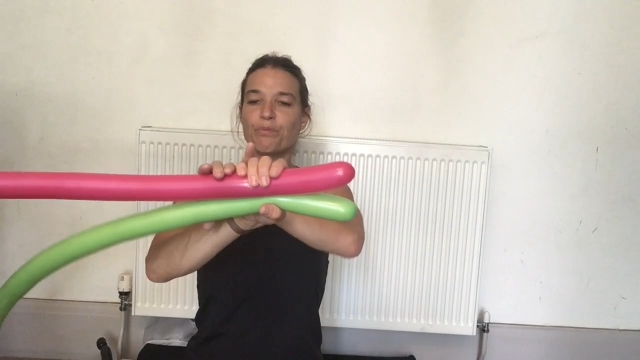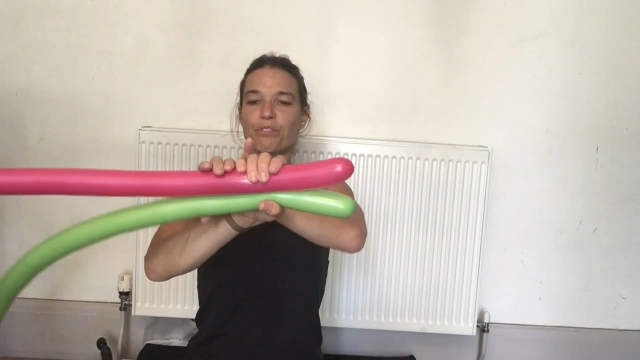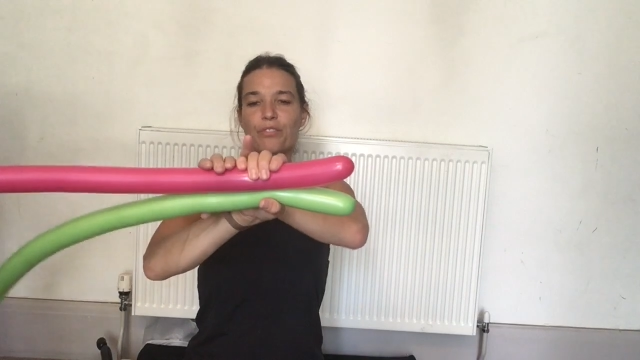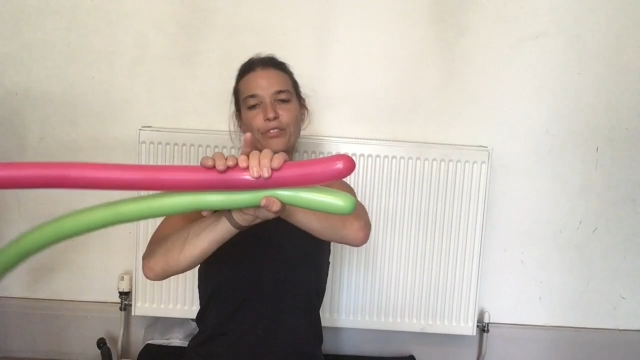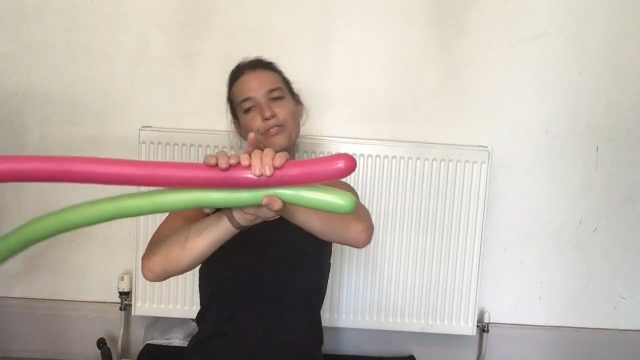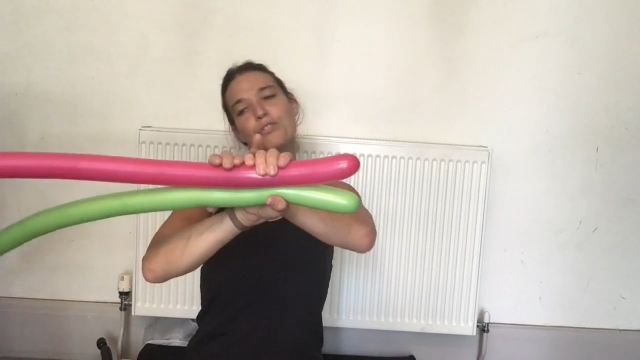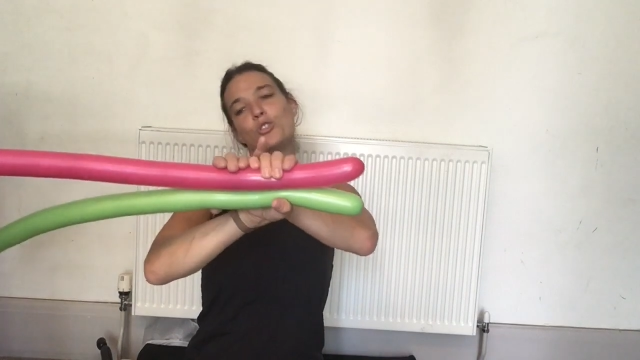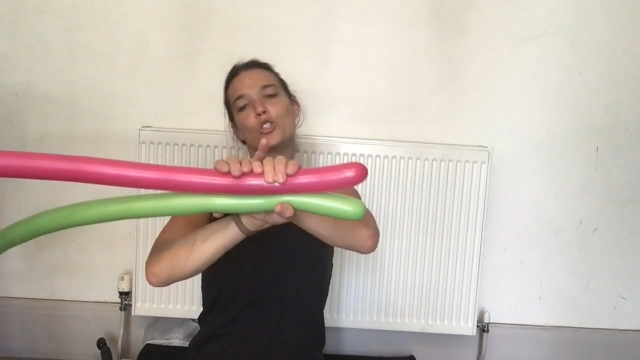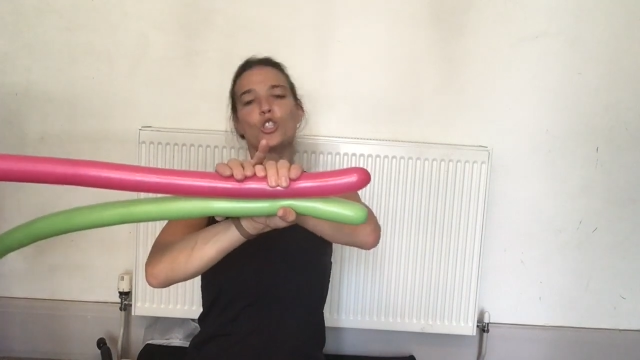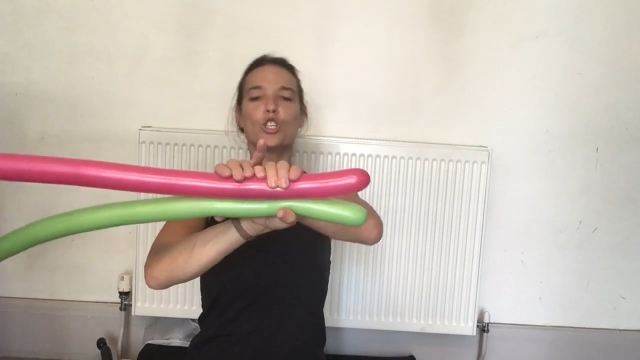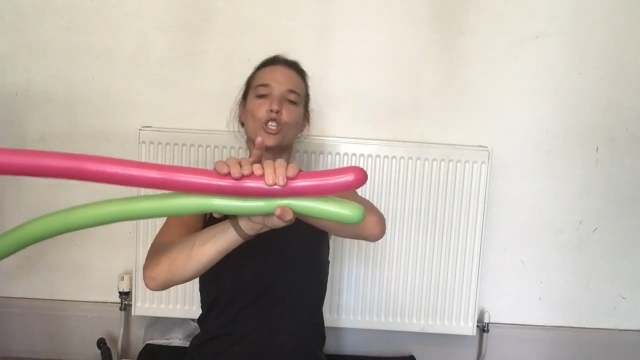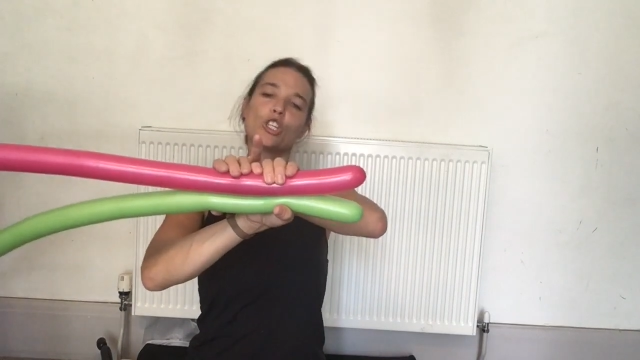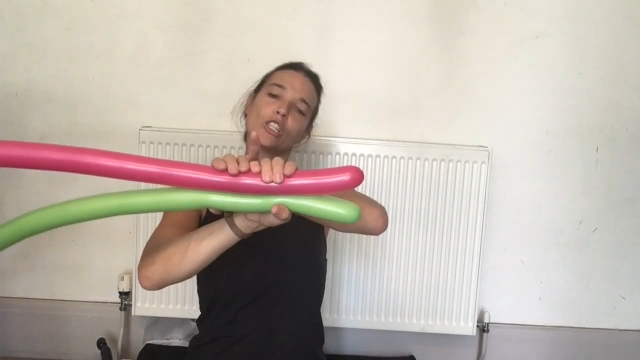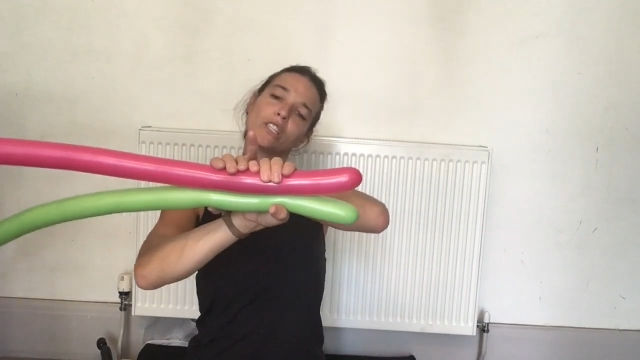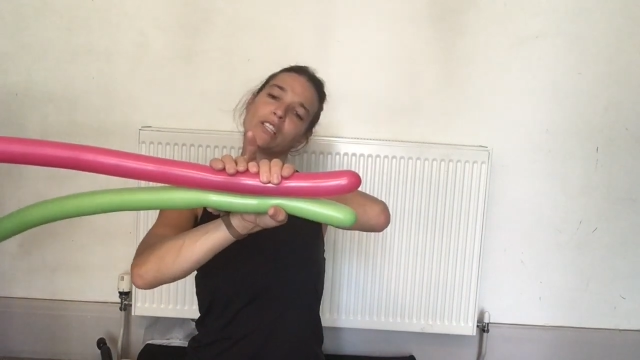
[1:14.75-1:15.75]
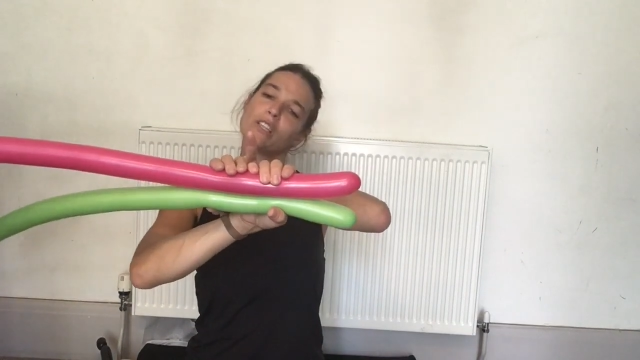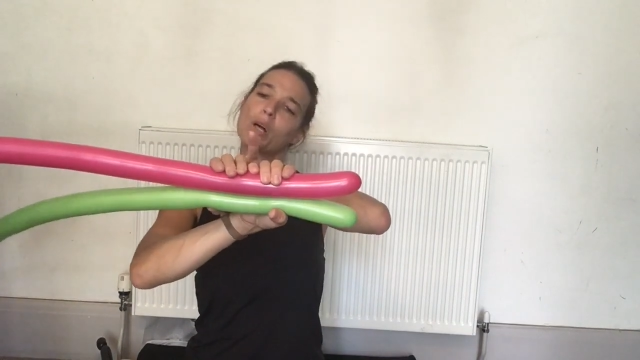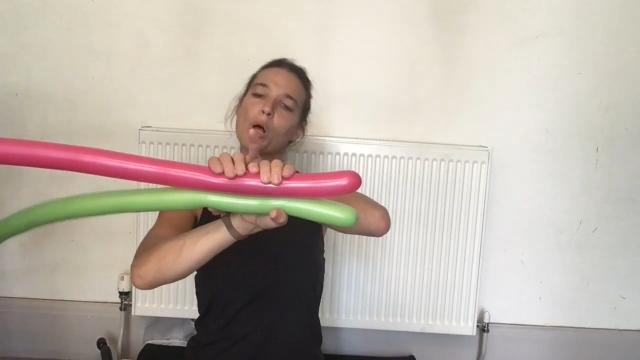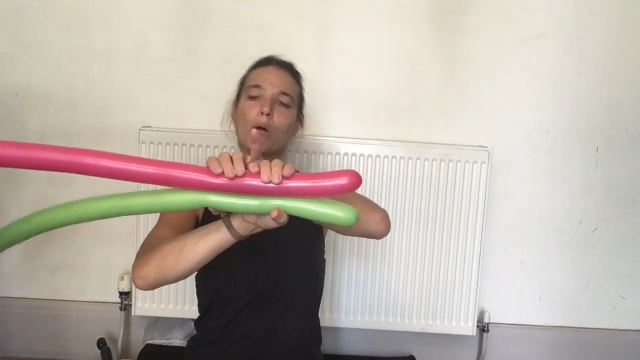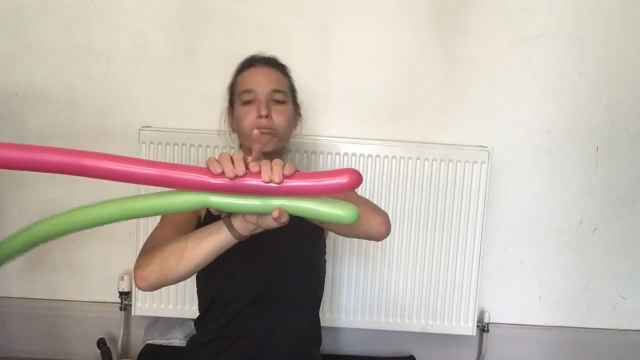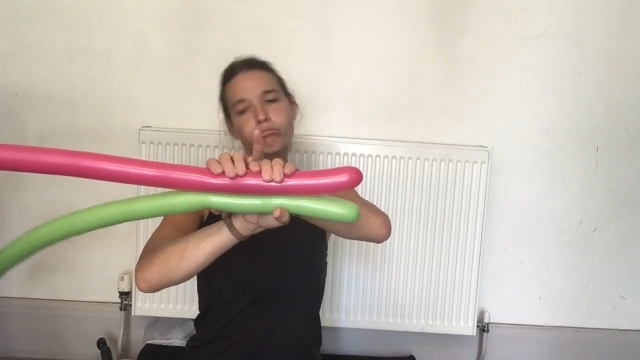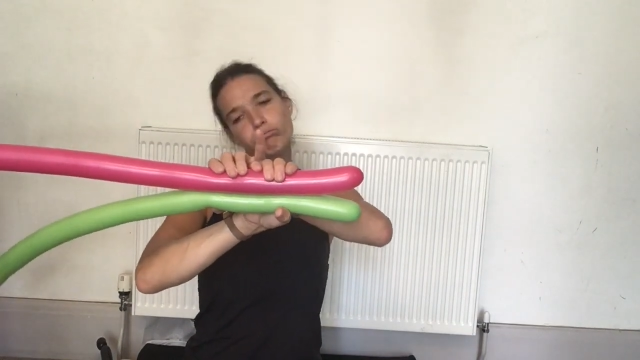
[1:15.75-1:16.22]

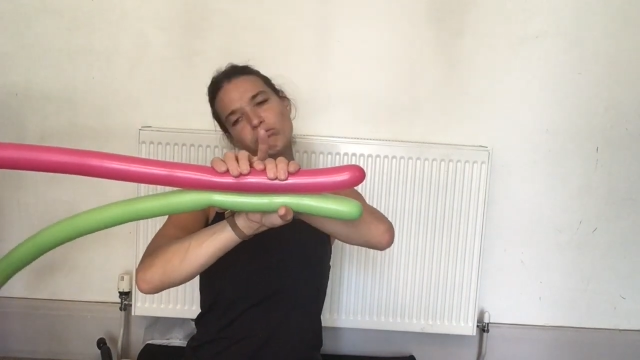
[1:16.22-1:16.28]
for